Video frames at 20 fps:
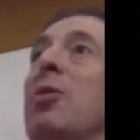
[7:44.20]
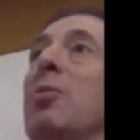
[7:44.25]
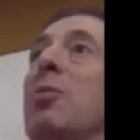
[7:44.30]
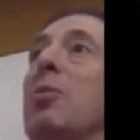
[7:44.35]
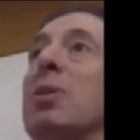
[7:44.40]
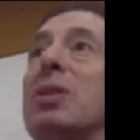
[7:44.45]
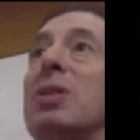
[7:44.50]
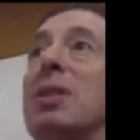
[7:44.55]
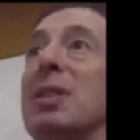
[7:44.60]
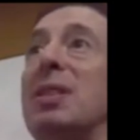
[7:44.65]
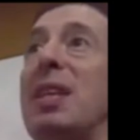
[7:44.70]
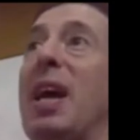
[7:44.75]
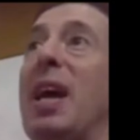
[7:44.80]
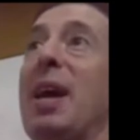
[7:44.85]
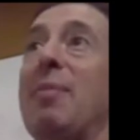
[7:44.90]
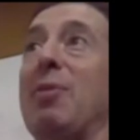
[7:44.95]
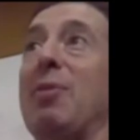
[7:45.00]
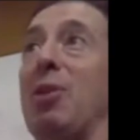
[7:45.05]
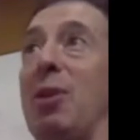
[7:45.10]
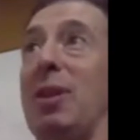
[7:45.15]
was the
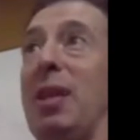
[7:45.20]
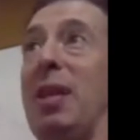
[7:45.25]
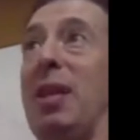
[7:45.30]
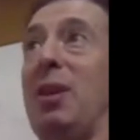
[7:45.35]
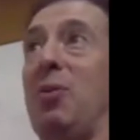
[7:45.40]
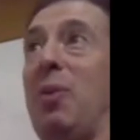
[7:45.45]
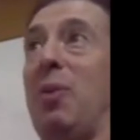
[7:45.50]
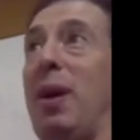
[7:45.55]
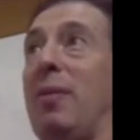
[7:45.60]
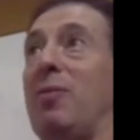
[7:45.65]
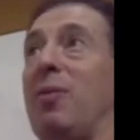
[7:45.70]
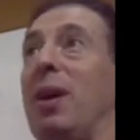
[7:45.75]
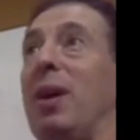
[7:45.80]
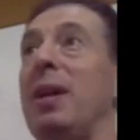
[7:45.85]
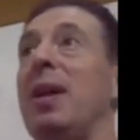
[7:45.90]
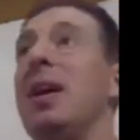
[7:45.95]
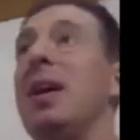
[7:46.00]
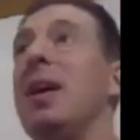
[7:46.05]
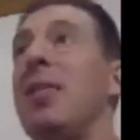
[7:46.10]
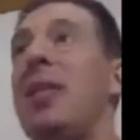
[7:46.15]
same during the heat wave,
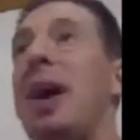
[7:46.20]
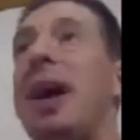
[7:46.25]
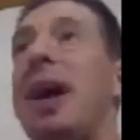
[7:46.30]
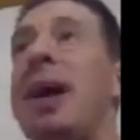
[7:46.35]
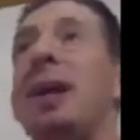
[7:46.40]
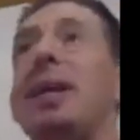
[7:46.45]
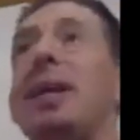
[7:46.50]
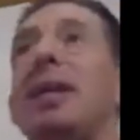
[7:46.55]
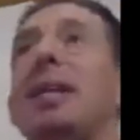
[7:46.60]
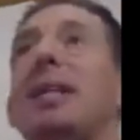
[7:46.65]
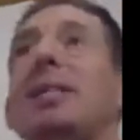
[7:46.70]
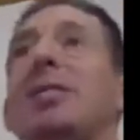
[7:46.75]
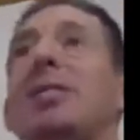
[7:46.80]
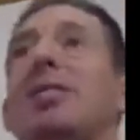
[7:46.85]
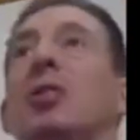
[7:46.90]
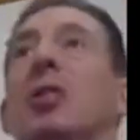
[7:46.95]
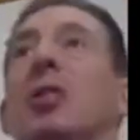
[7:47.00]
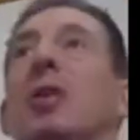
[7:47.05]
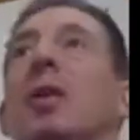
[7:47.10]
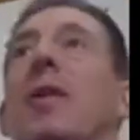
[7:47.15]
right? That
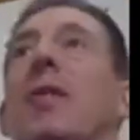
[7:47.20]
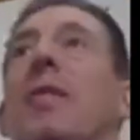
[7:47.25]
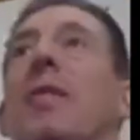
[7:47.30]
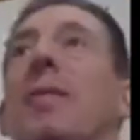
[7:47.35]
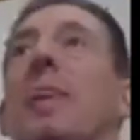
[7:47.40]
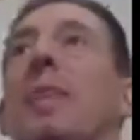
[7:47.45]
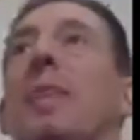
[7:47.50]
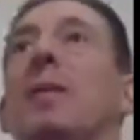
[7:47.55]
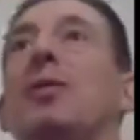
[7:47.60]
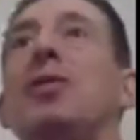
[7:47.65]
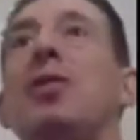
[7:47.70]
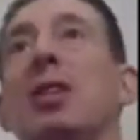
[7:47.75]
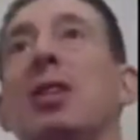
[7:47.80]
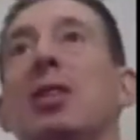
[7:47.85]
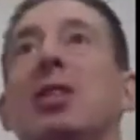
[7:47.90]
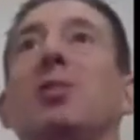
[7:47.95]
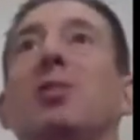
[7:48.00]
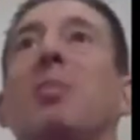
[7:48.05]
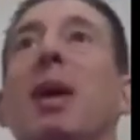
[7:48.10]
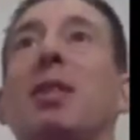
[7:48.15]
is
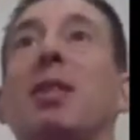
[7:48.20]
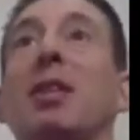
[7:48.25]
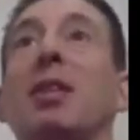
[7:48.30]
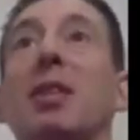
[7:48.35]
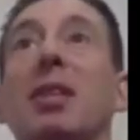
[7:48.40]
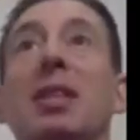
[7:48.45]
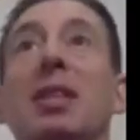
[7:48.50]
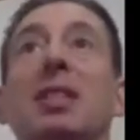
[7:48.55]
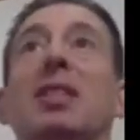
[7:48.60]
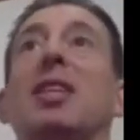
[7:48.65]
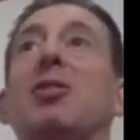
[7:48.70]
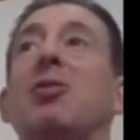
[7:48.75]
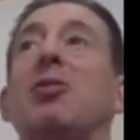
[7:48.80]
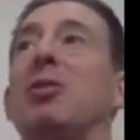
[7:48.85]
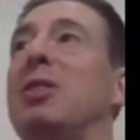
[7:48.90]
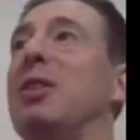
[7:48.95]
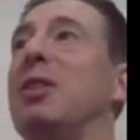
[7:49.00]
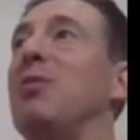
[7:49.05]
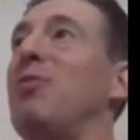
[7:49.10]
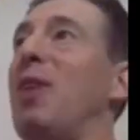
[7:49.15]
just about the least
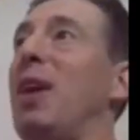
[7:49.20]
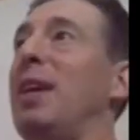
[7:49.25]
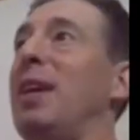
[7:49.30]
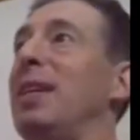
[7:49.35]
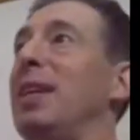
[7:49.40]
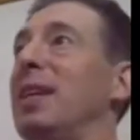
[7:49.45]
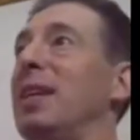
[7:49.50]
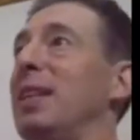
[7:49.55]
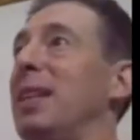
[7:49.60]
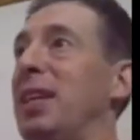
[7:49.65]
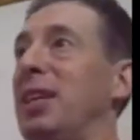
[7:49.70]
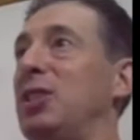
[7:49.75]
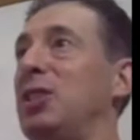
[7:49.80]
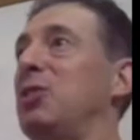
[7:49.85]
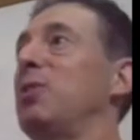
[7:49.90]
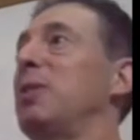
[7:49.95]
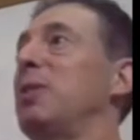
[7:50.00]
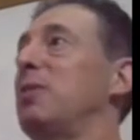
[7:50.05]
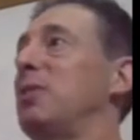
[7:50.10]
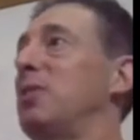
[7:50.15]
interesting finding in the
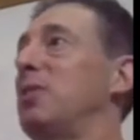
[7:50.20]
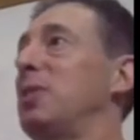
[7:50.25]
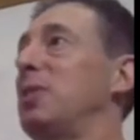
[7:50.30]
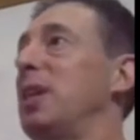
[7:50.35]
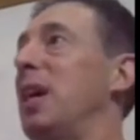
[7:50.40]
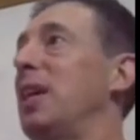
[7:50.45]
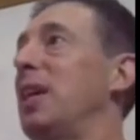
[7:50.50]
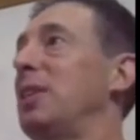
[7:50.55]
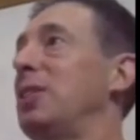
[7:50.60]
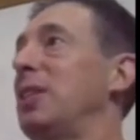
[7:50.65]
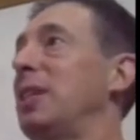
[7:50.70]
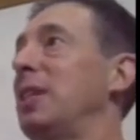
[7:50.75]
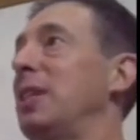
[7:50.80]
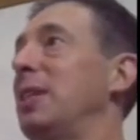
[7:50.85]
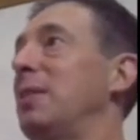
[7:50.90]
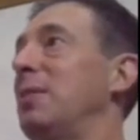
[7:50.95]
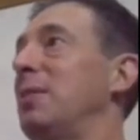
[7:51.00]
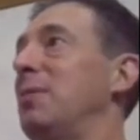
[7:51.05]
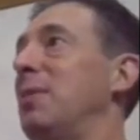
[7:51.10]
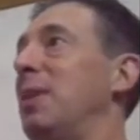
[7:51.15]
history of
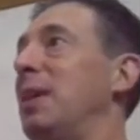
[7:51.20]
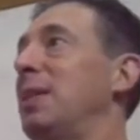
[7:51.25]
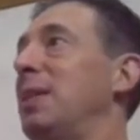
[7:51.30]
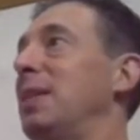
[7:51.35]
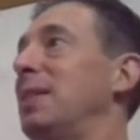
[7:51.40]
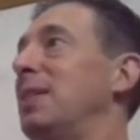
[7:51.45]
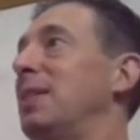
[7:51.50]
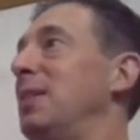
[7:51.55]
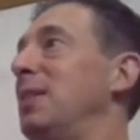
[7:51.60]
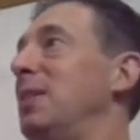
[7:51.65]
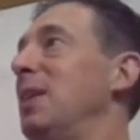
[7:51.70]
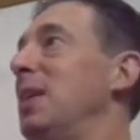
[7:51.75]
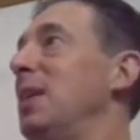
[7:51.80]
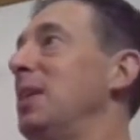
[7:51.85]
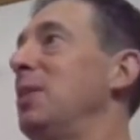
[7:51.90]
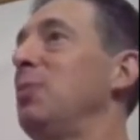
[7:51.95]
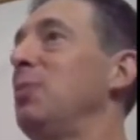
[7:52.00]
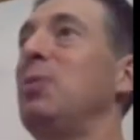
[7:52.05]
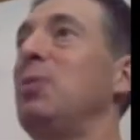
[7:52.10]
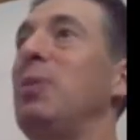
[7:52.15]
sociology, right?
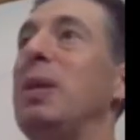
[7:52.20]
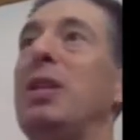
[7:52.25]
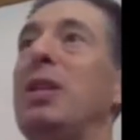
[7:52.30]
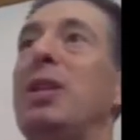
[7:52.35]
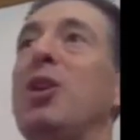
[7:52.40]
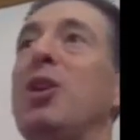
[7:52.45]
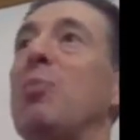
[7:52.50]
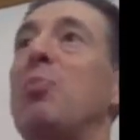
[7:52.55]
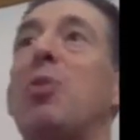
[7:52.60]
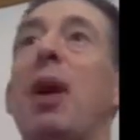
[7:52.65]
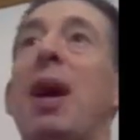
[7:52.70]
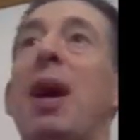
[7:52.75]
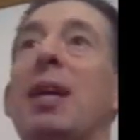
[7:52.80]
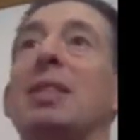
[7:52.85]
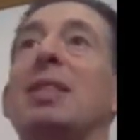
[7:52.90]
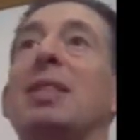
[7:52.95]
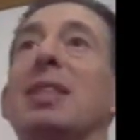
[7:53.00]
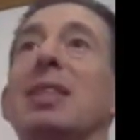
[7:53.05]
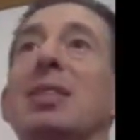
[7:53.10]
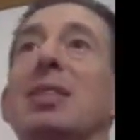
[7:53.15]
You would win no
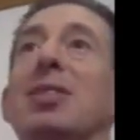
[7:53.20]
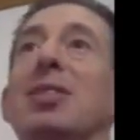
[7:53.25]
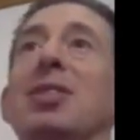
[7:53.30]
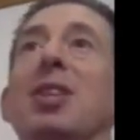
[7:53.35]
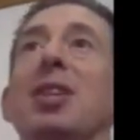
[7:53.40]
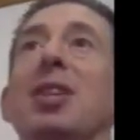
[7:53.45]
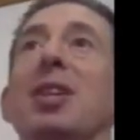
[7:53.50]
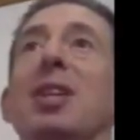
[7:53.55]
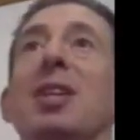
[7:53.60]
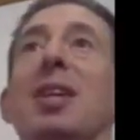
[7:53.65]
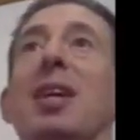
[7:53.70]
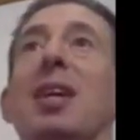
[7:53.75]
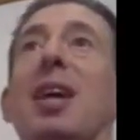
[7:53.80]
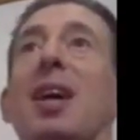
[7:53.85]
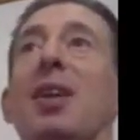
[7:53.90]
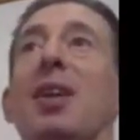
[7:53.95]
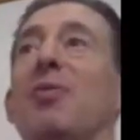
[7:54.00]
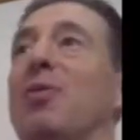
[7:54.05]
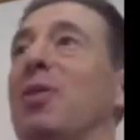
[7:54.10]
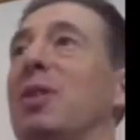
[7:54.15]
prizes
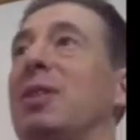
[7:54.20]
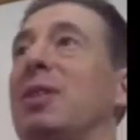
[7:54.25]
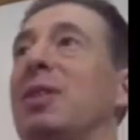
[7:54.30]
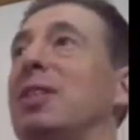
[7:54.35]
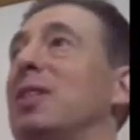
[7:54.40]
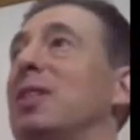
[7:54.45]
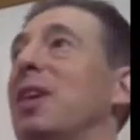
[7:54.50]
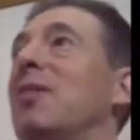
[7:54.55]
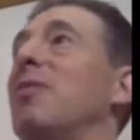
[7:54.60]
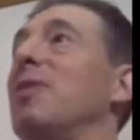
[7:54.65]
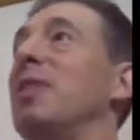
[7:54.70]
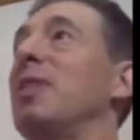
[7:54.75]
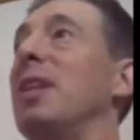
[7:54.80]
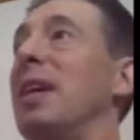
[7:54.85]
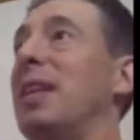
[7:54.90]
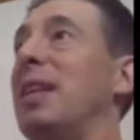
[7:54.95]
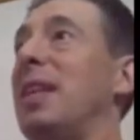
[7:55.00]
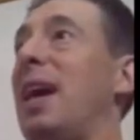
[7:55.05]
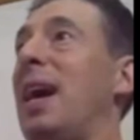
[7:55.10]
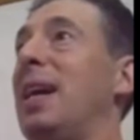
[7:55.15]
for a discovery
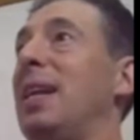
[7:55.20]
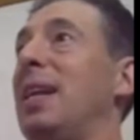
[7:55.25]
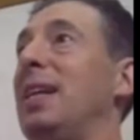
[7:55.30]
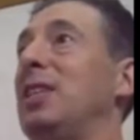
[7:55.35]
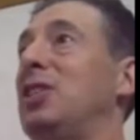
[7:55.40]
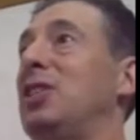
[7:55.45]
like that.